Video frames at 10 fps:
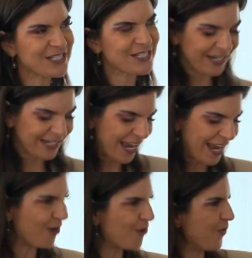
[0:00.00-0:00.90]
like
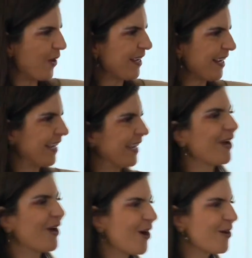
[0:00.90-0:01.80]
now, we're
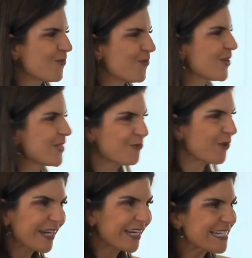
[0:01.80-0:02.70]
here, it's a
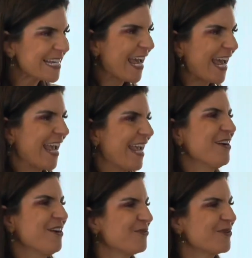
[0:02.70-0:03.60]
working day,
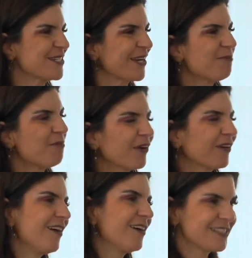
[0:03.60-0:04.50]
we're doing a
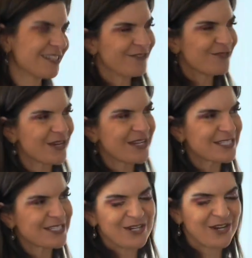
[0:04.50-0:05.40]
podcast, and I'm
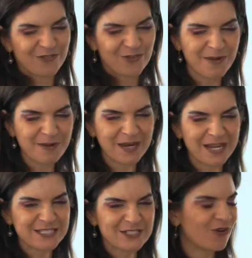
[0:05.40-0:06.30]
dressed, I've got my
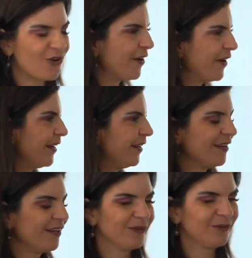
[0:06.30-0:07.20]
blazer on, and
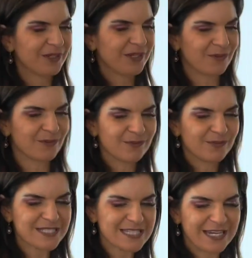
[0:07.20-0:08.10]

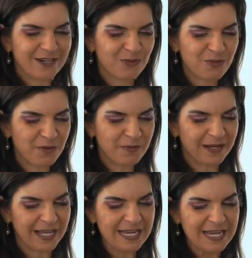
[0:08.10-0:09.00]
we're sitting all
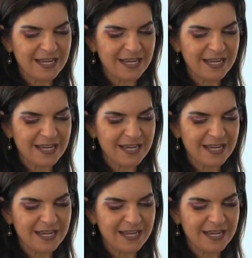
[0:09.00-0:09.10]
properly.